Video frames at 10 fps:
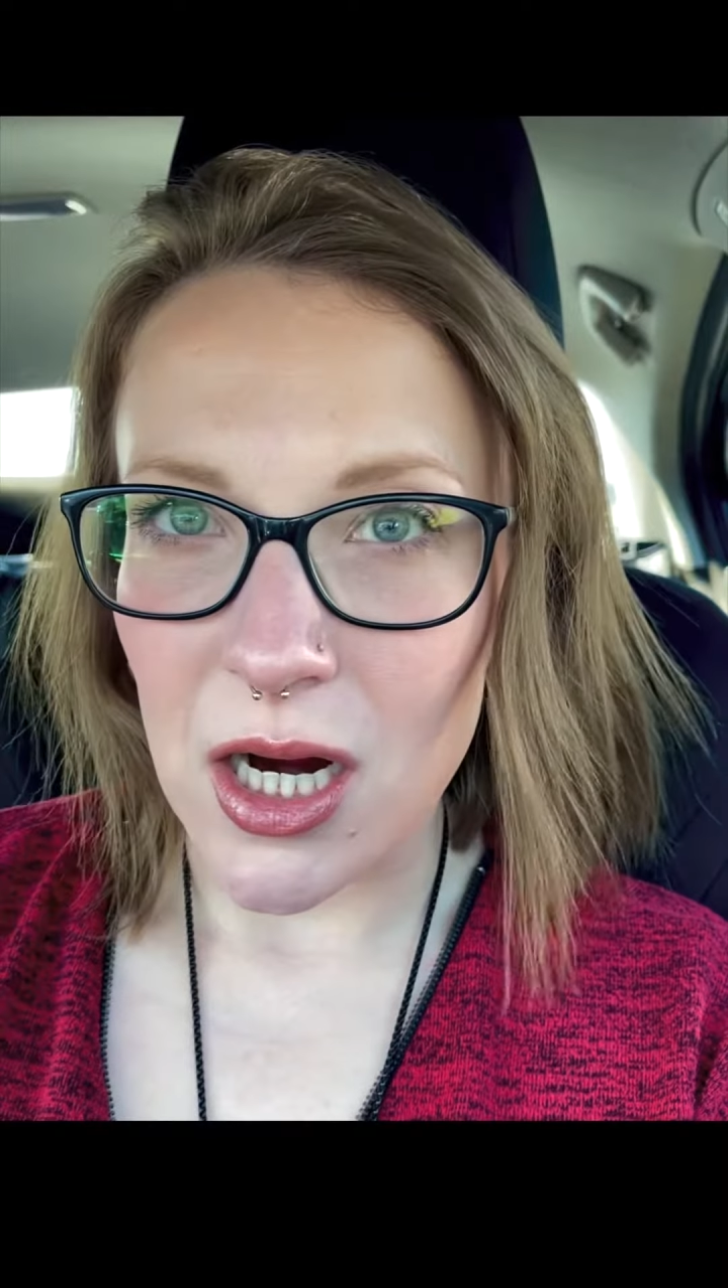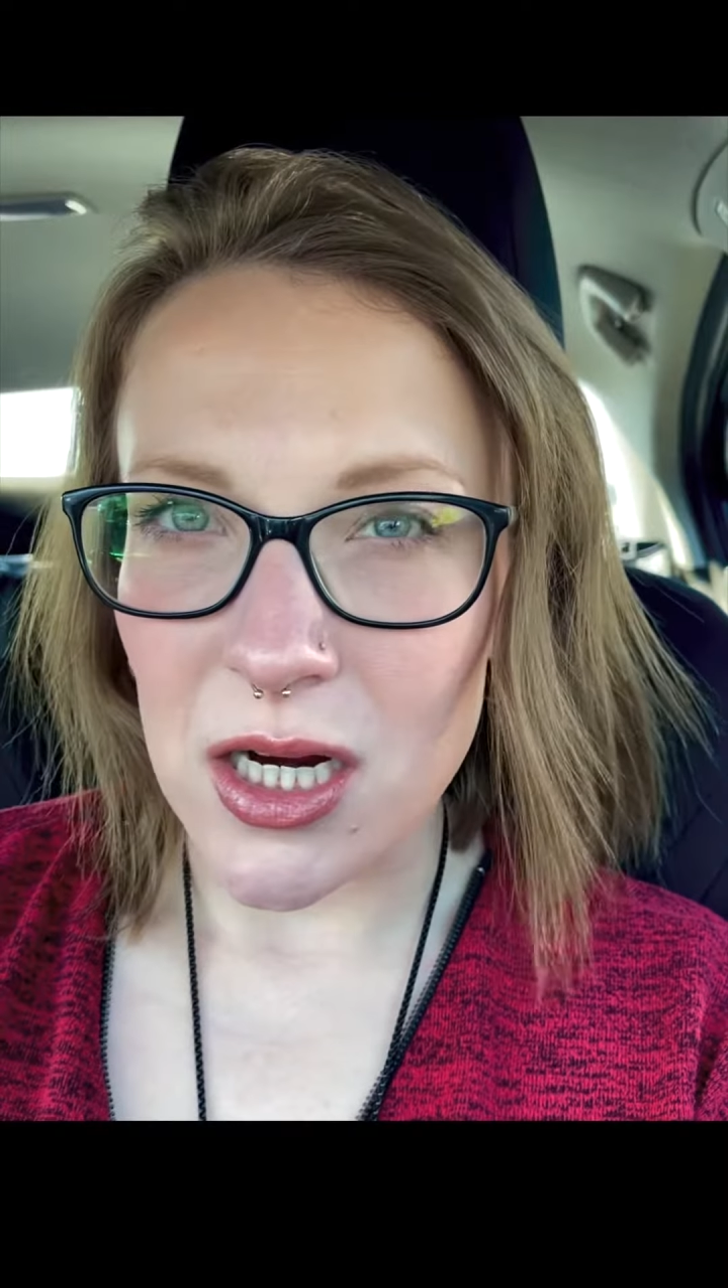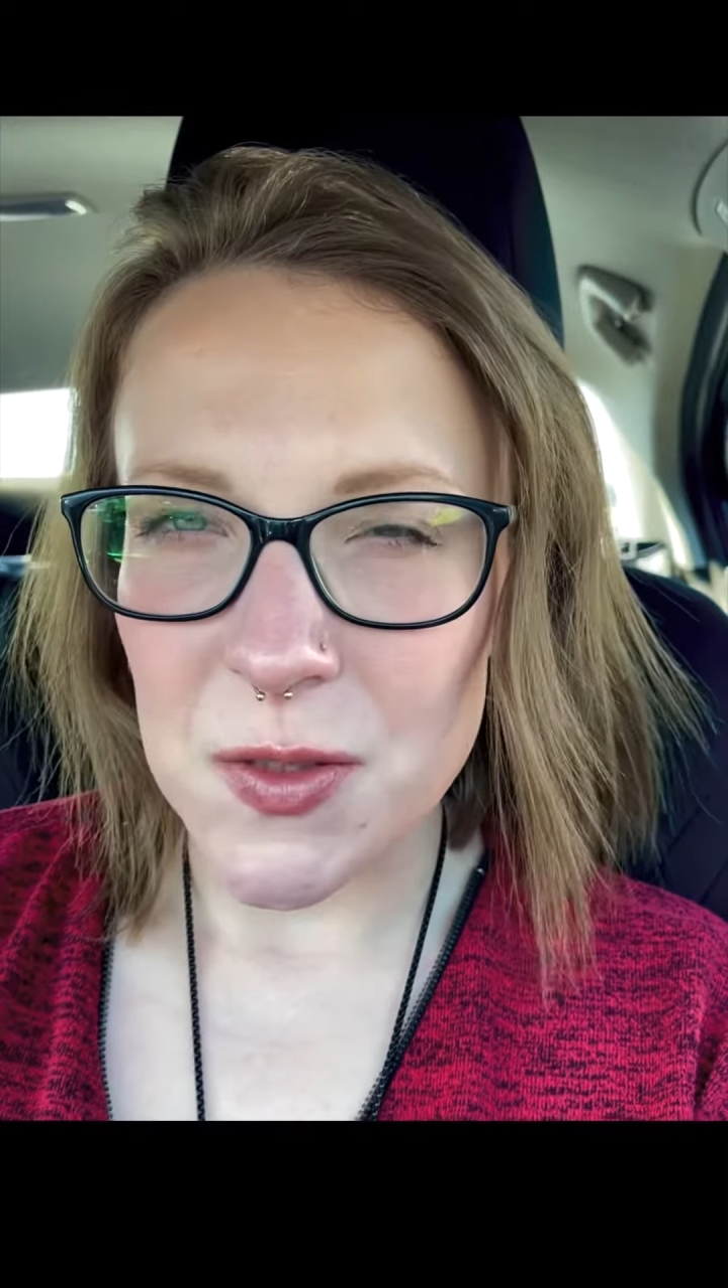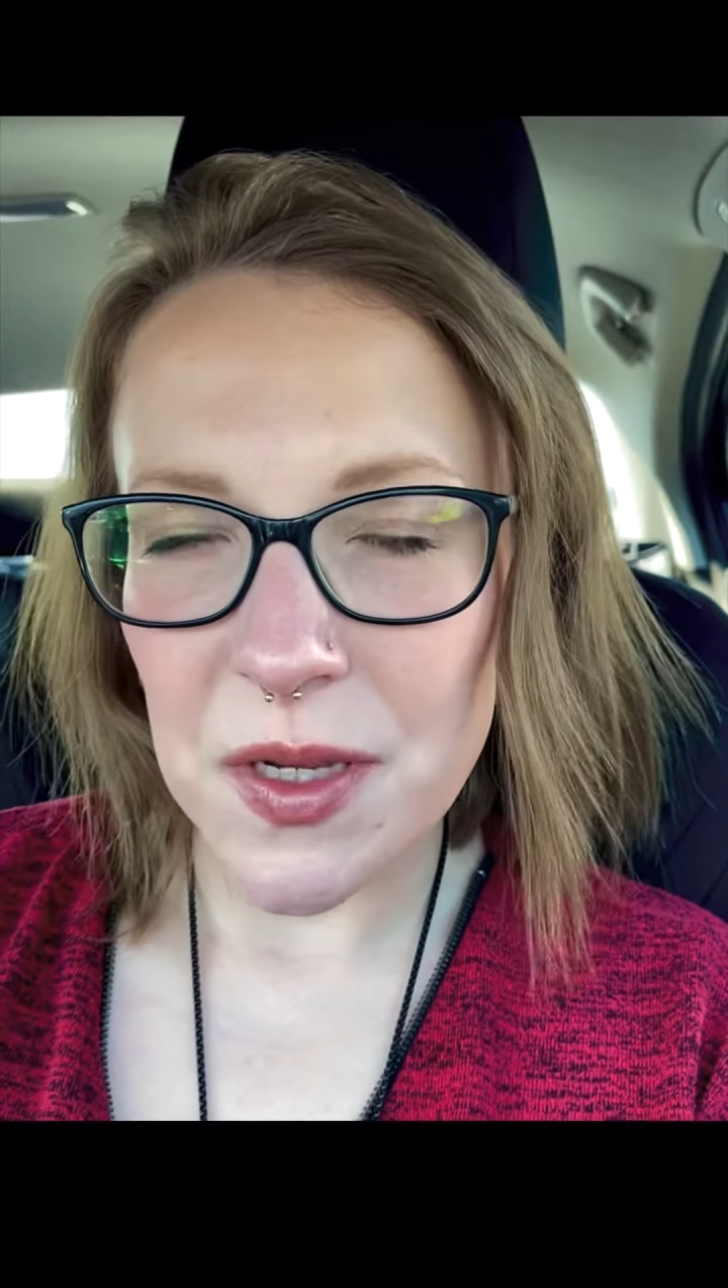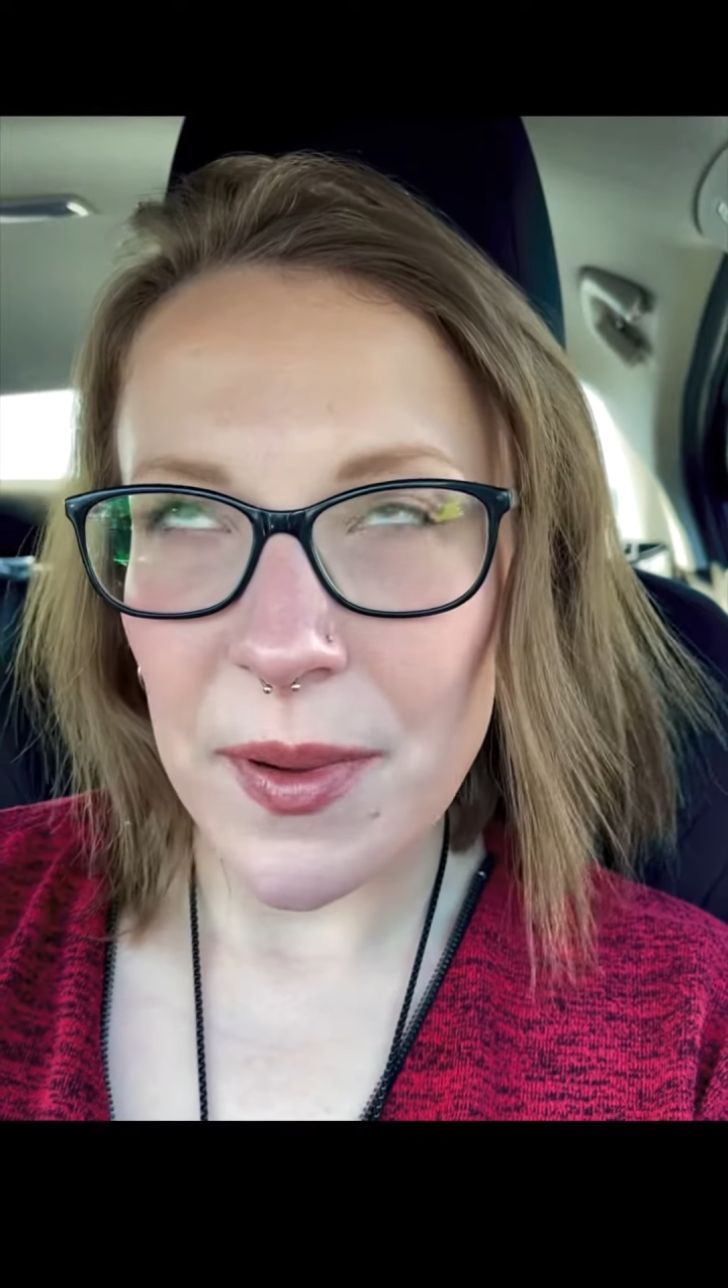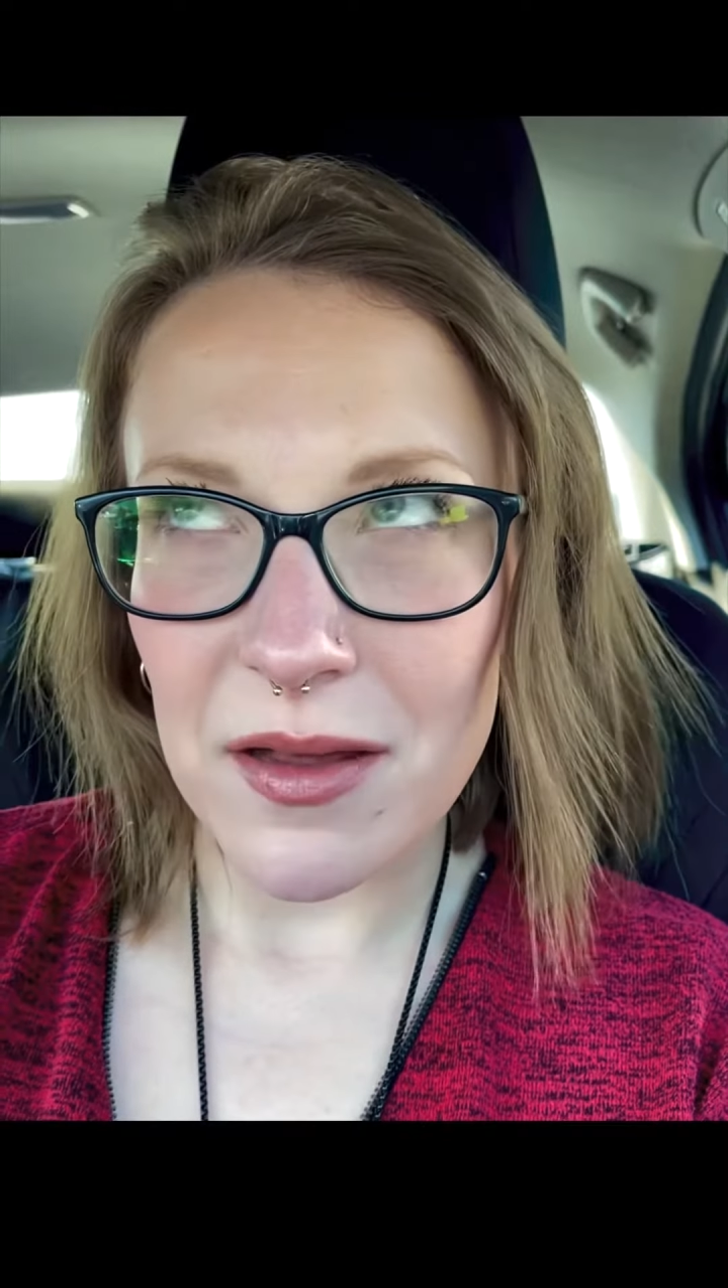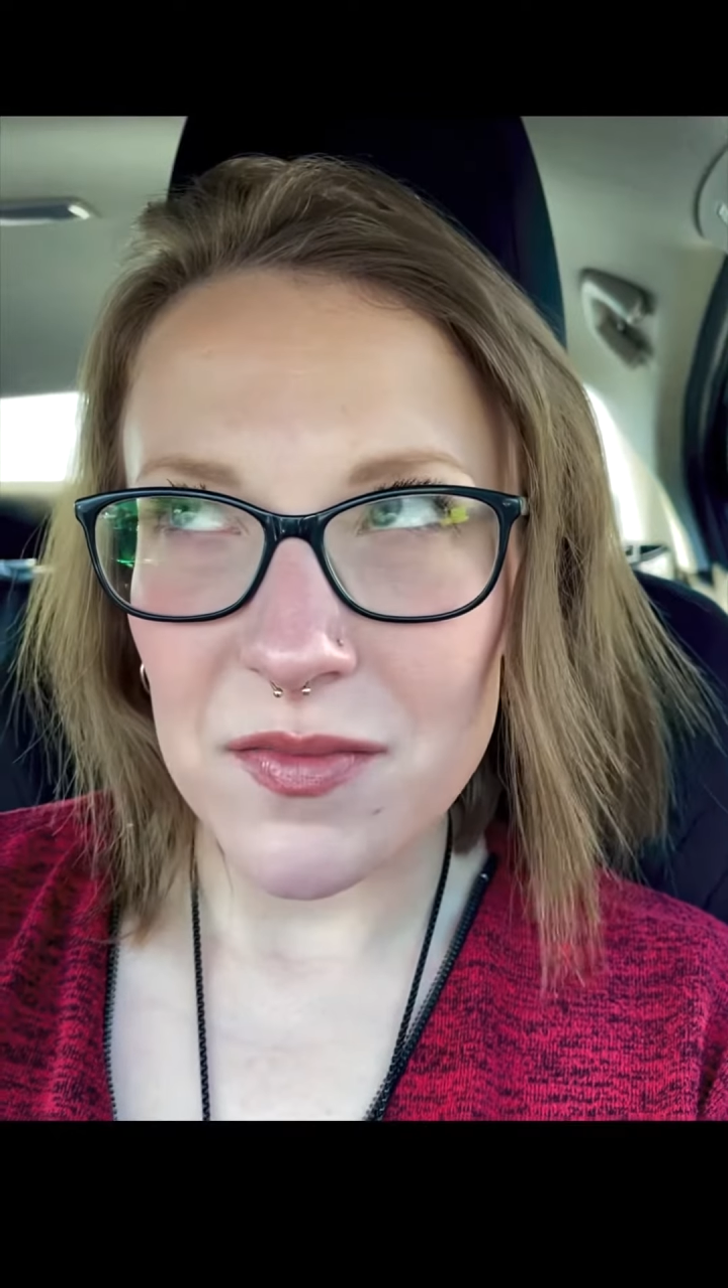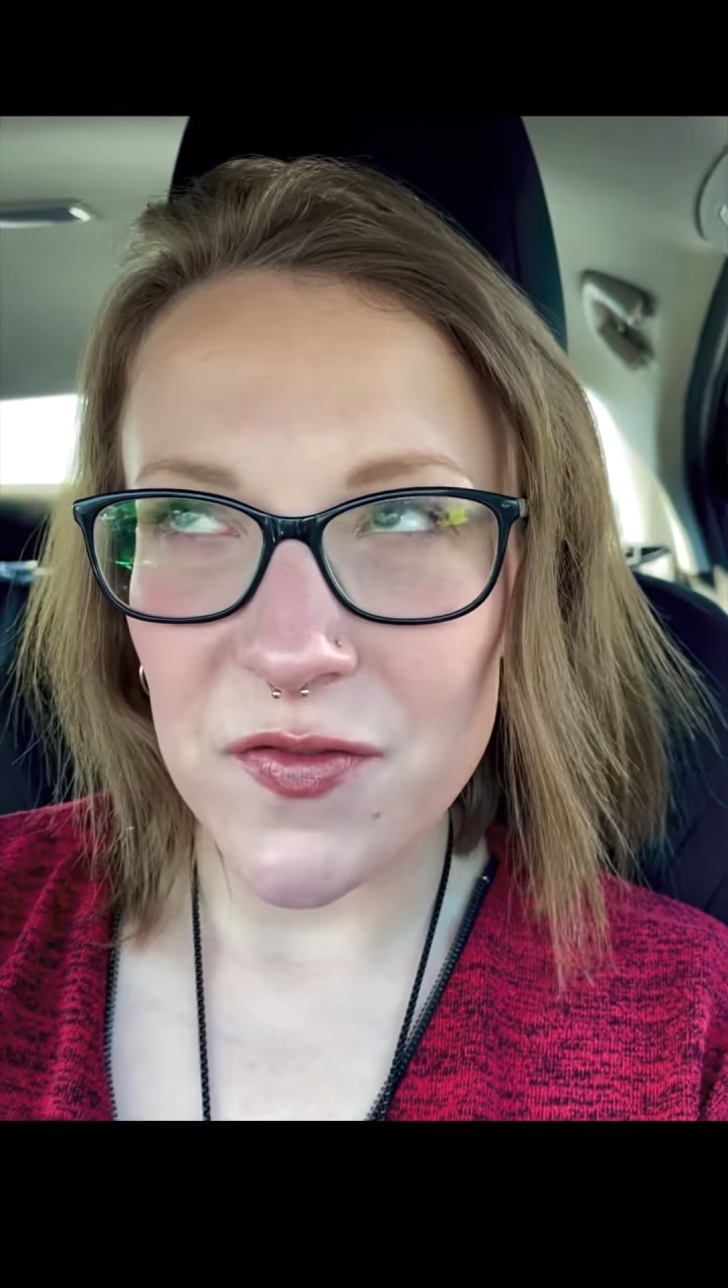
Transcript: It's been about